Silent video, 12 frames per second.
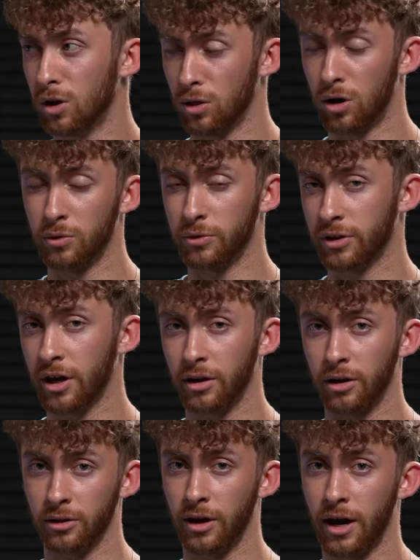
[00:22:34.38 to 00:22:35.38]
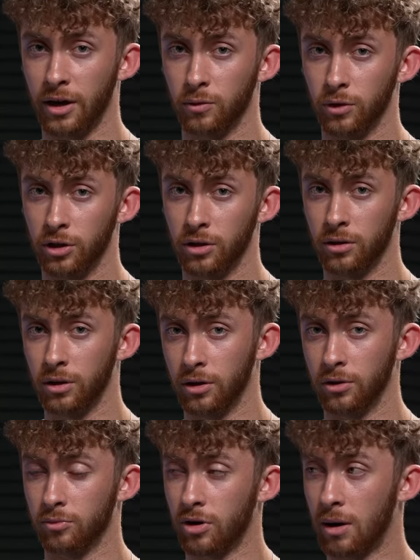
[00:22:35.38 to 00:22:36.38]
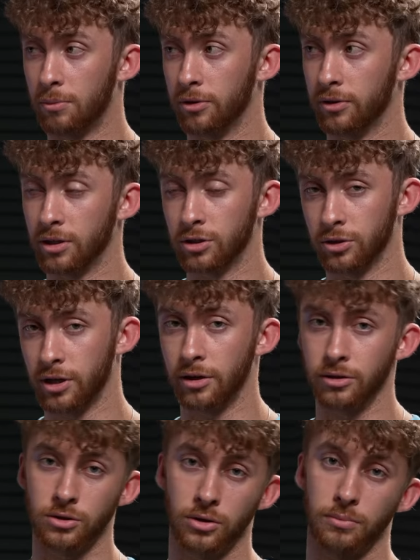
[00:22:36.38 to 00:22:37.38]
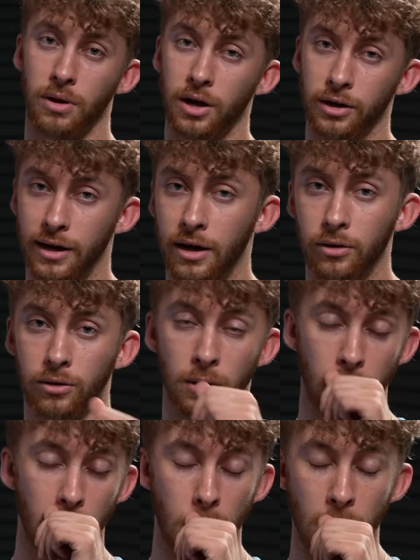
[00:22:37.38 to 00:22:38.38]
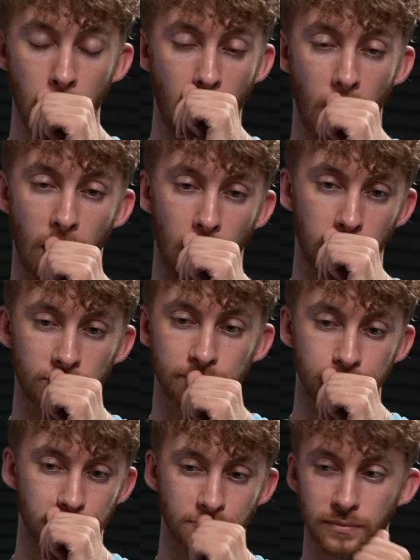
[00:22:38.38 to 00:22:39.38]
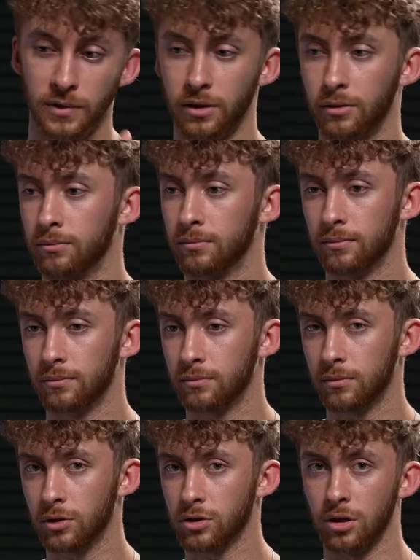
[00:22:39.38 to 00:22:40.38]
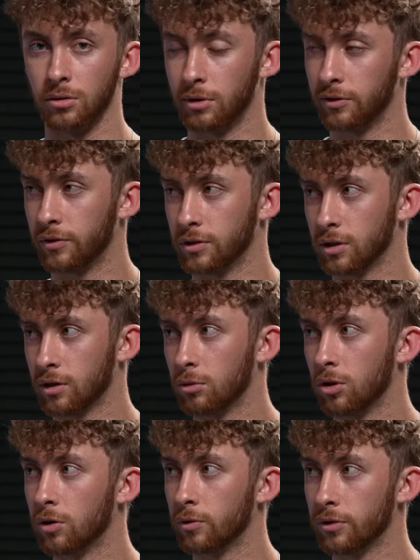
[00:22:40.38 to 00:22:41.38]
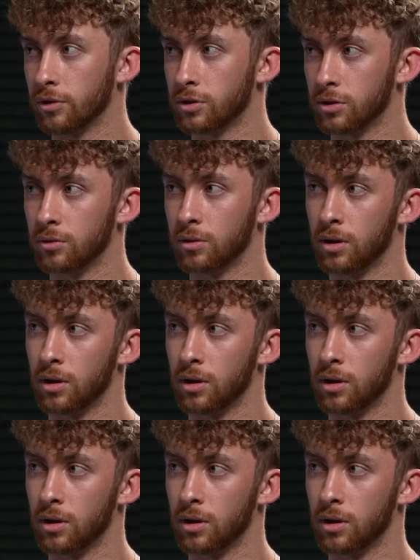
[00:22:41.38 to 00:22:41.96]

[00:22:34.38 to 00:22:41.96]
along with gaining the equity in the property that your tenants are paying down. And then there's other benefits that come along with it too.